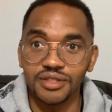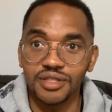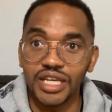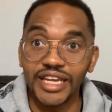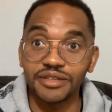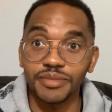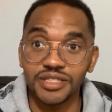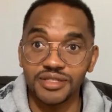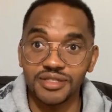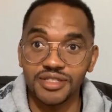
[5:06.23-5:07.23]

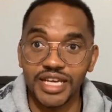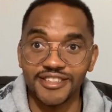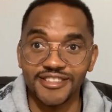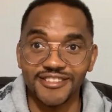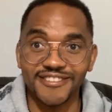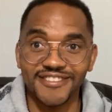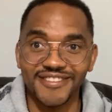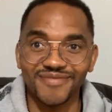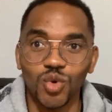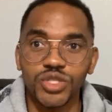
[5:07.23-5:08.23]
Litmus test.
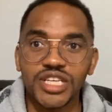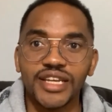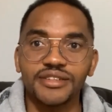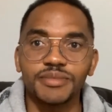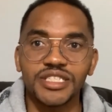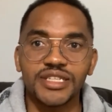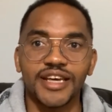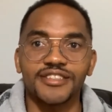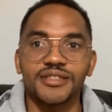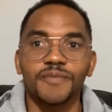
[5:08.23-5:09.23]
What's a litmus
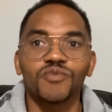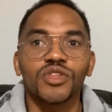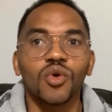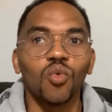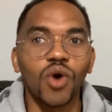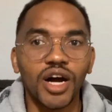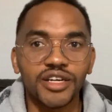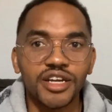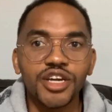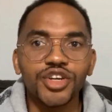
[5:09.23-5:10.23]
test? One,
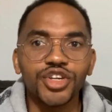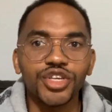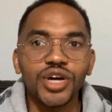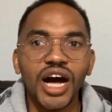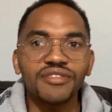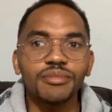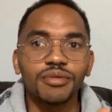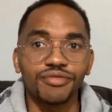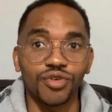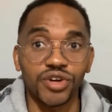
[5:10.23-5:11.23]
do you have a
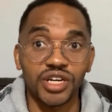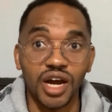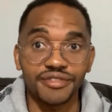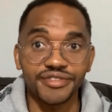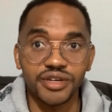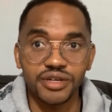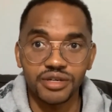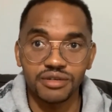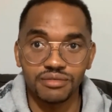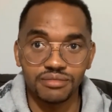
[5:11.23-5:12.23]
before and after?
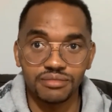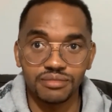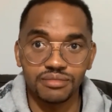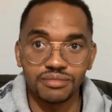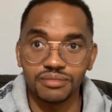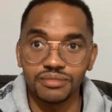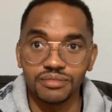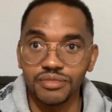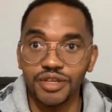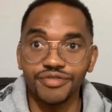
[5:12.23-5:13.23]

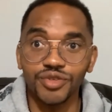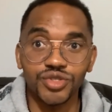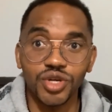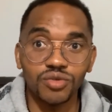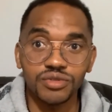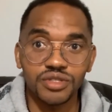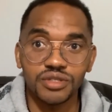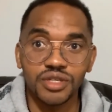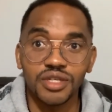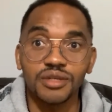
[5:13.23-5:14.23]
If you don't,
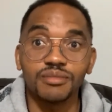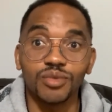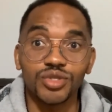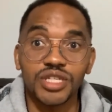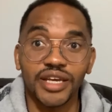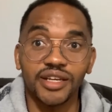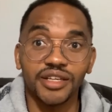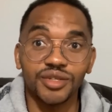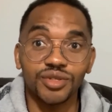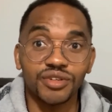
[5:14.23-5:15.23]
most likely
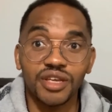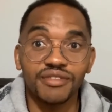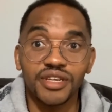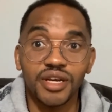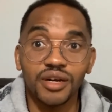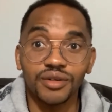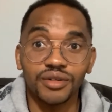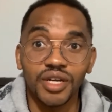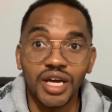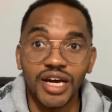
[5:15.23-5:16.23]
you don't even know
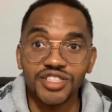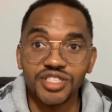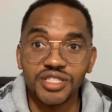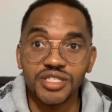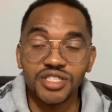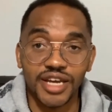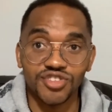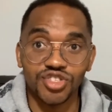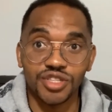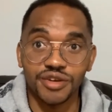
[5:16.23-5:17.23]
as
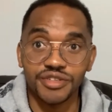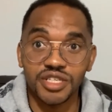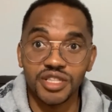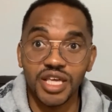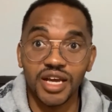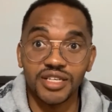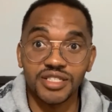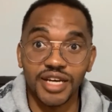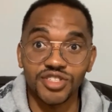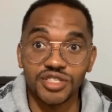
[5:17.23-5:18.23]
such, there is a thing as
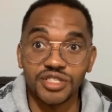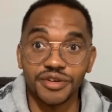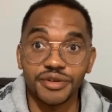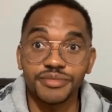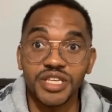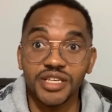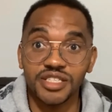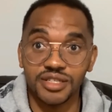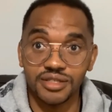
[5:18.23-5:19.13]
such as circumcision.